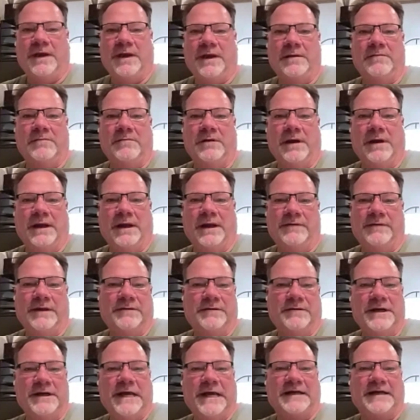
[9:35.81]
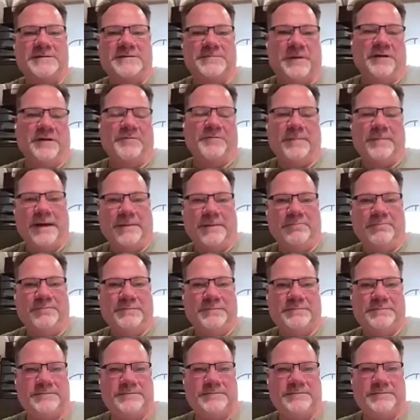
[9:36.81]
And then the next month,
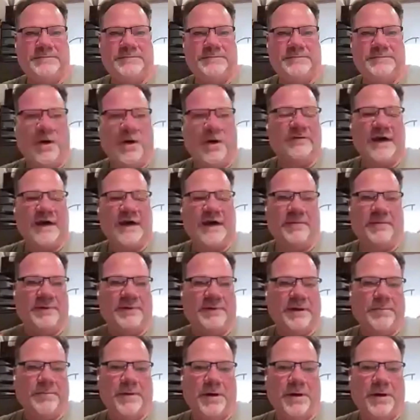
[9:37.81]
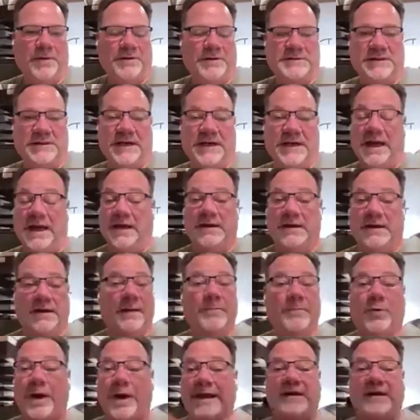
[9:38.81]
my wife got a big bonus, and
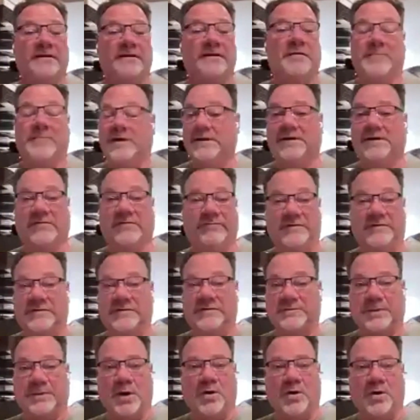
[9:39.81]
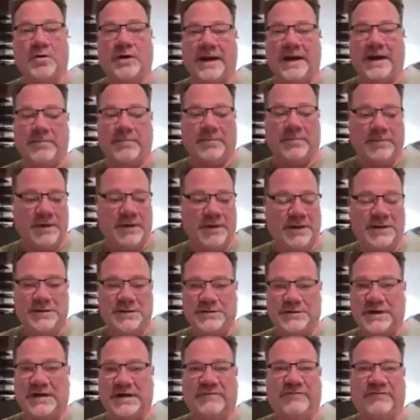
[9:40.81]
I'm right in the middle of this program
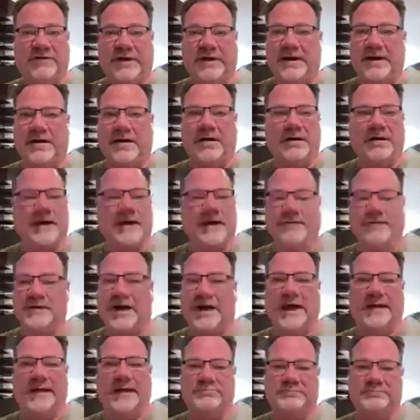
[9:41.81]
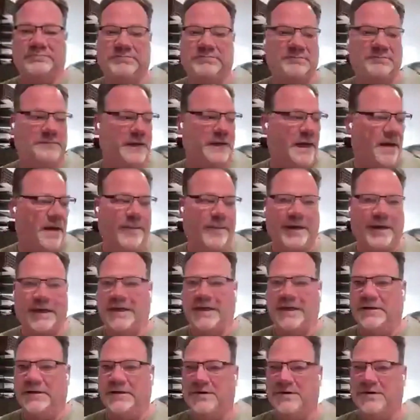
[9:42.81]
trying to figure out, okay, how am I
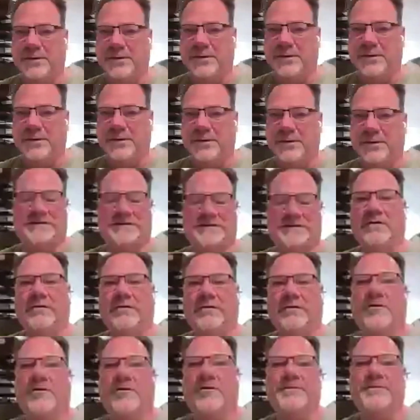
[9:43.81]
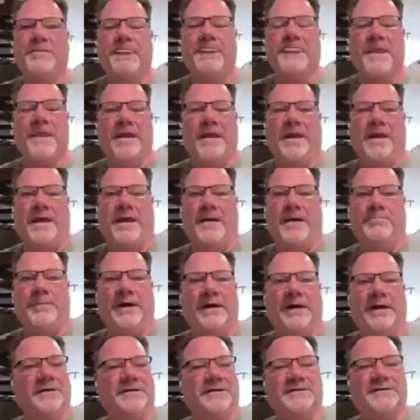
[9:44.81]
going to do all this,
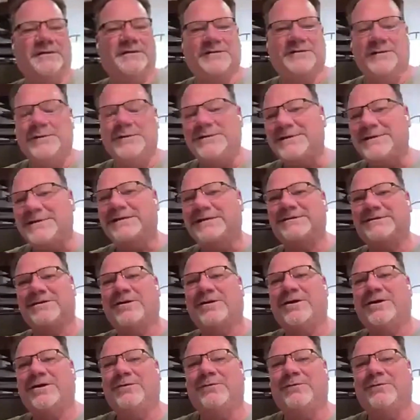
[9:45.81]
But as soon as I started